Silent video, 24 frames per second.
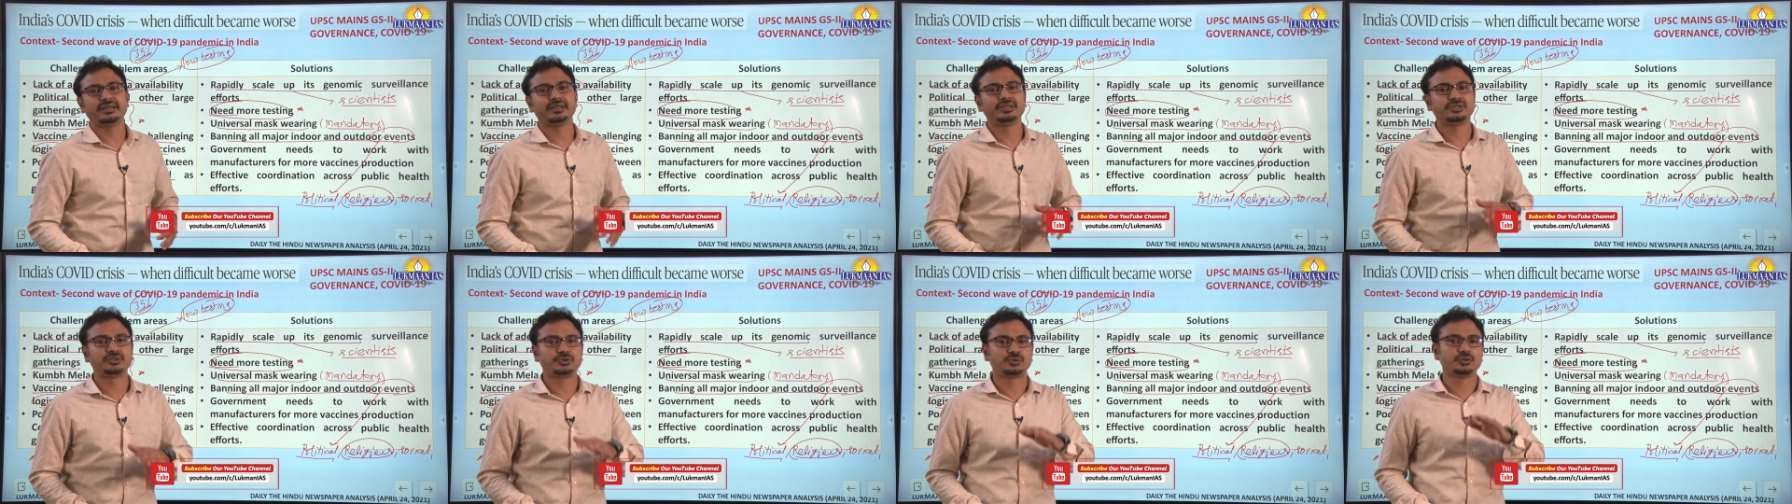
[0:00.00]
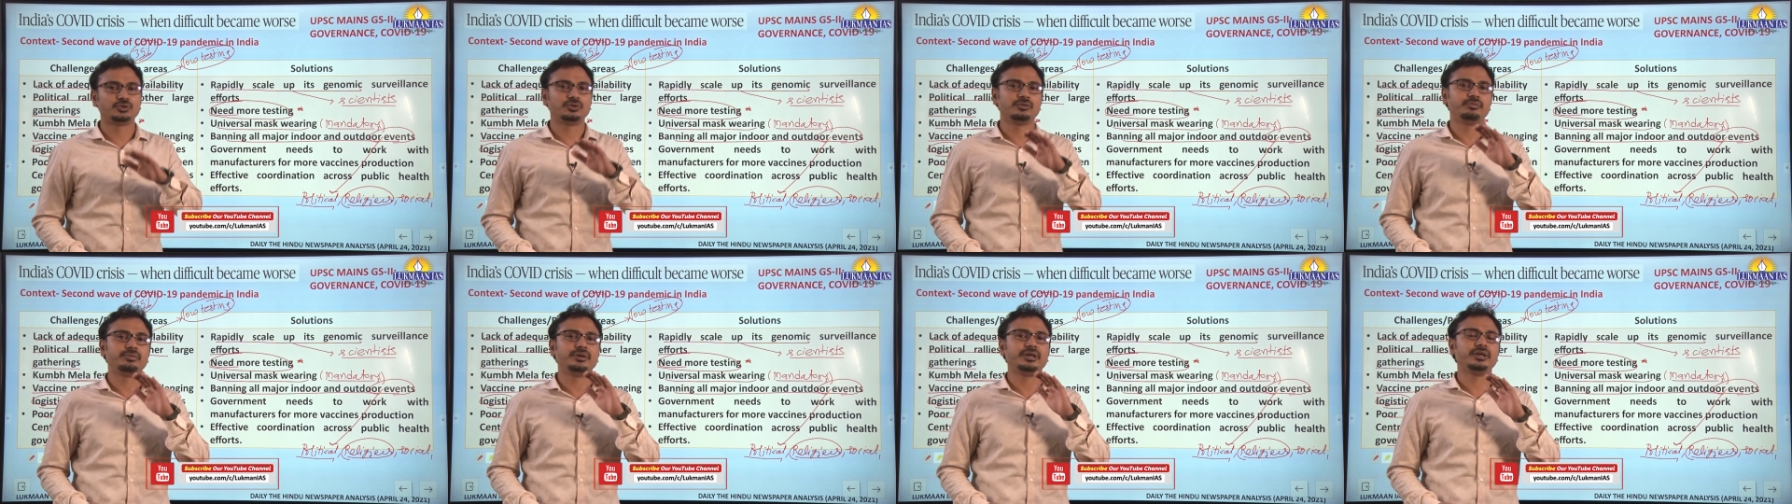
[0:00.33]
should
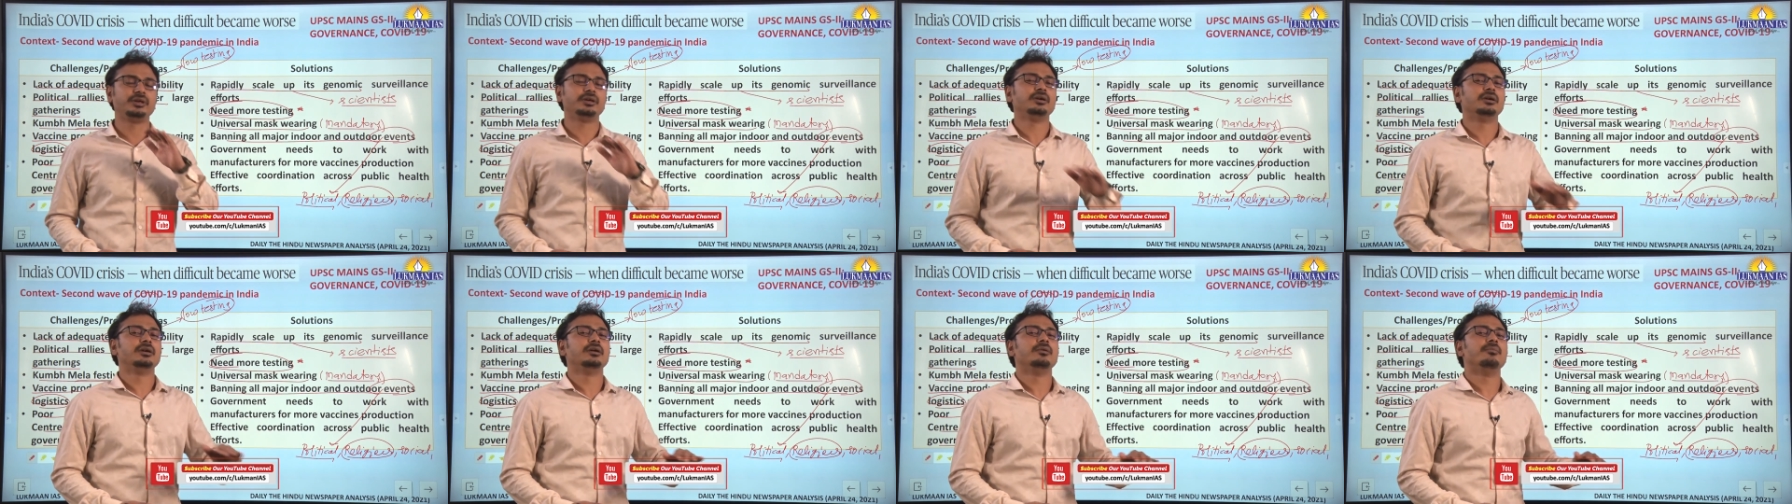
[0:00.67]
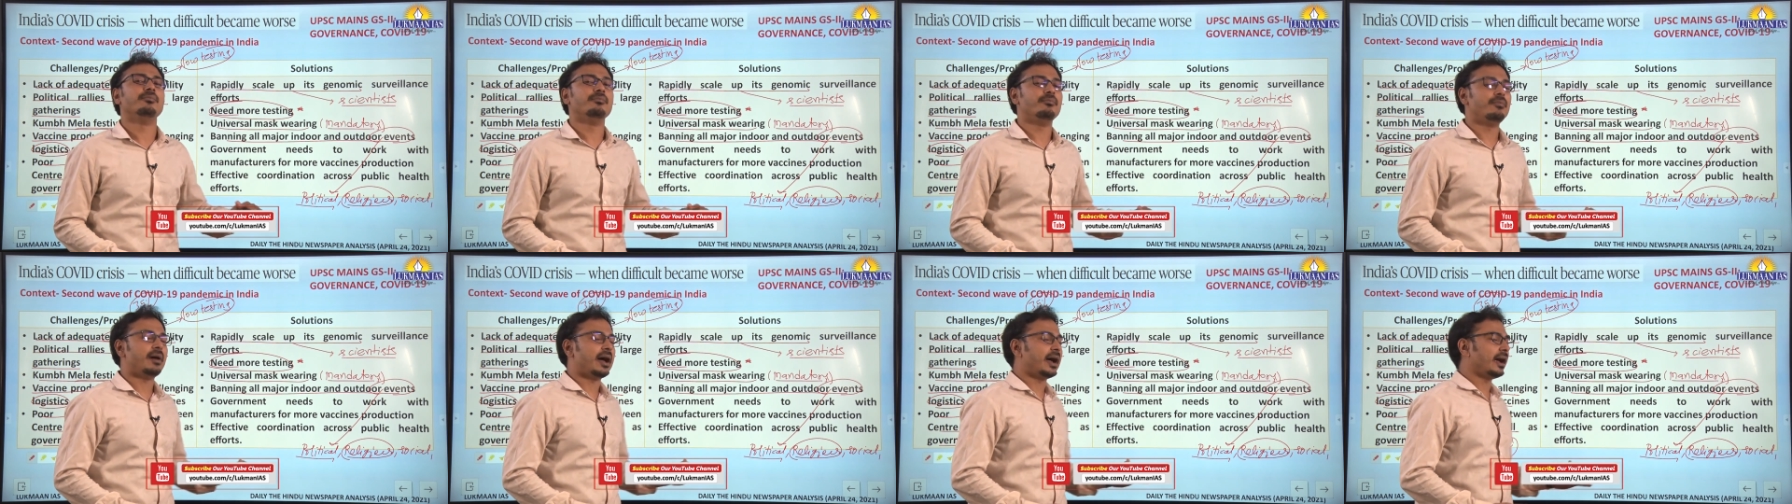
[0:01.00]
be
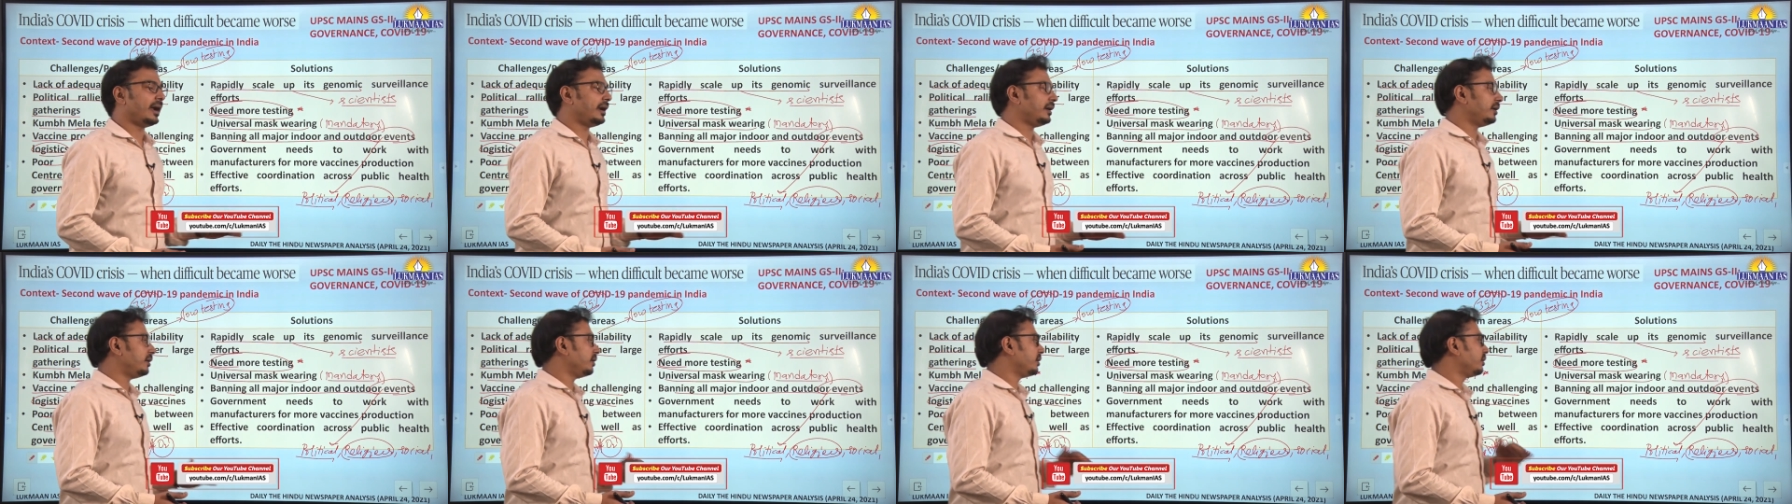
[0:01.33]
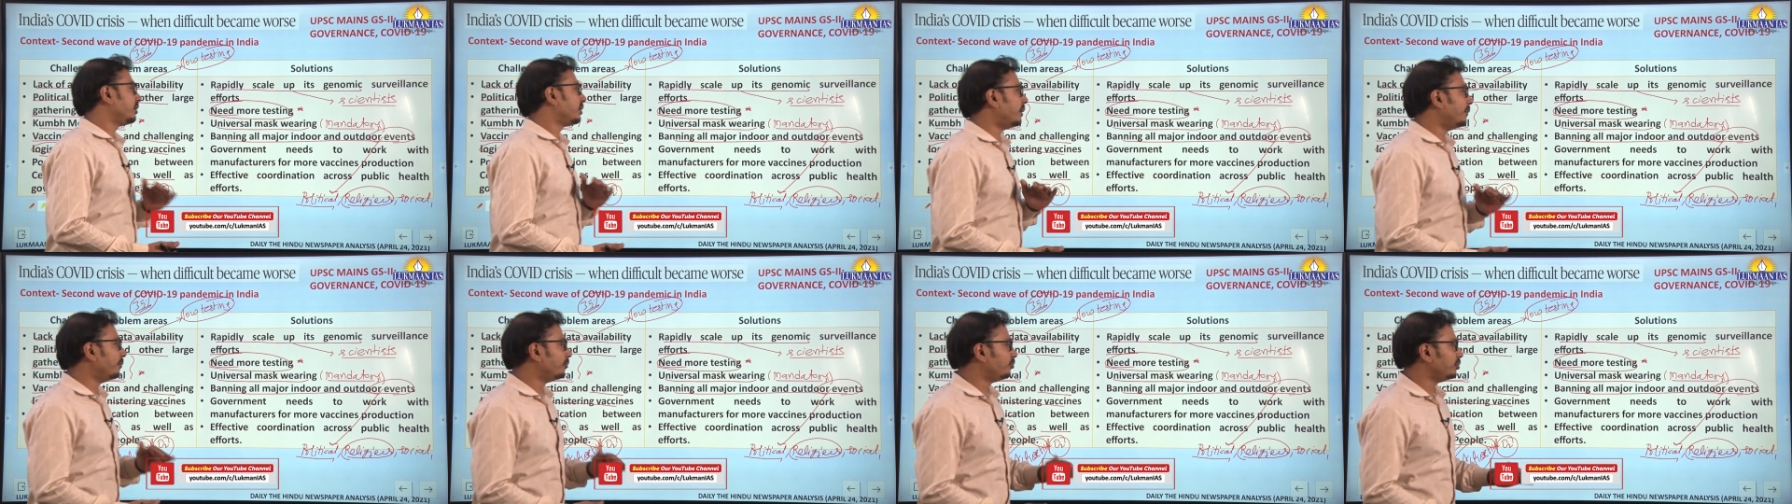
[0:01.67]
banned
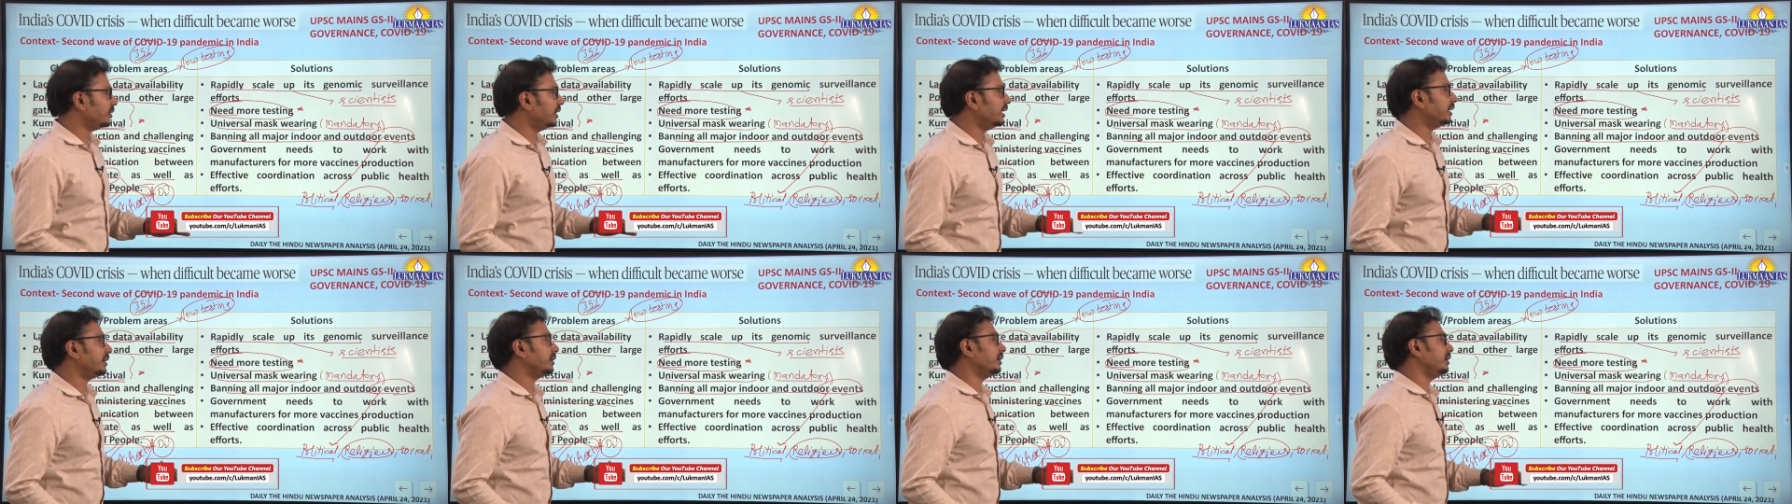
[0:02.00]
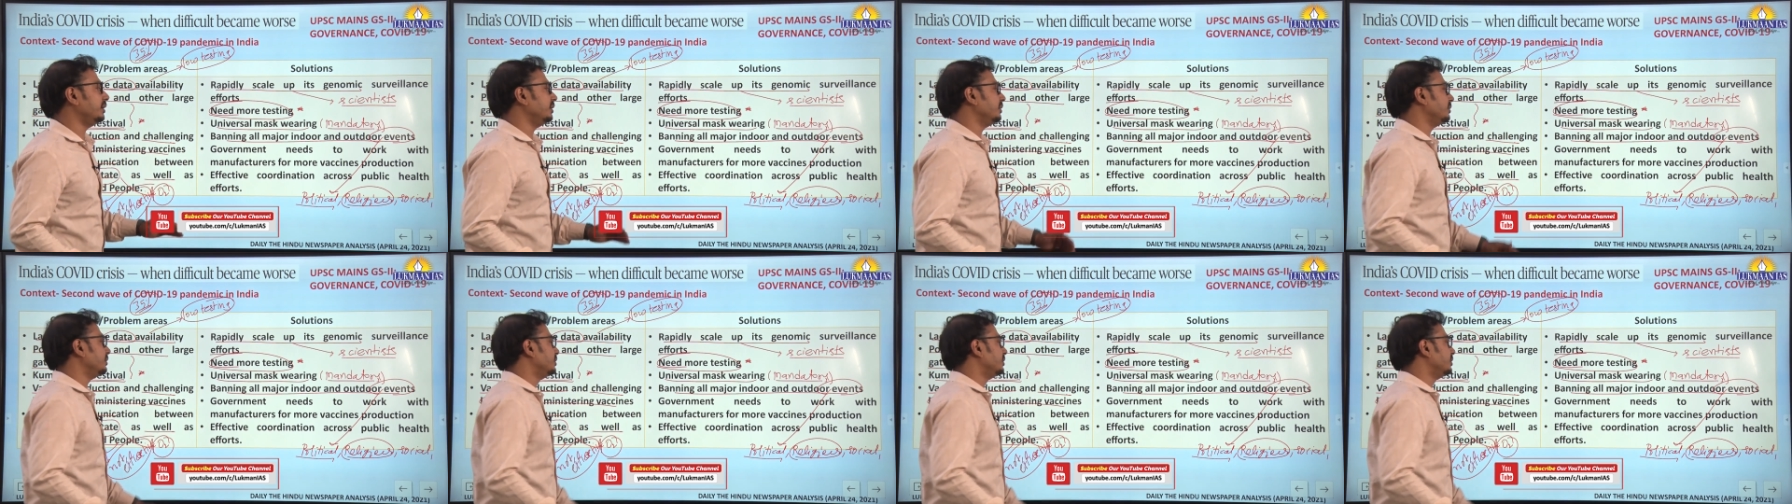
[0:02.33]
completely,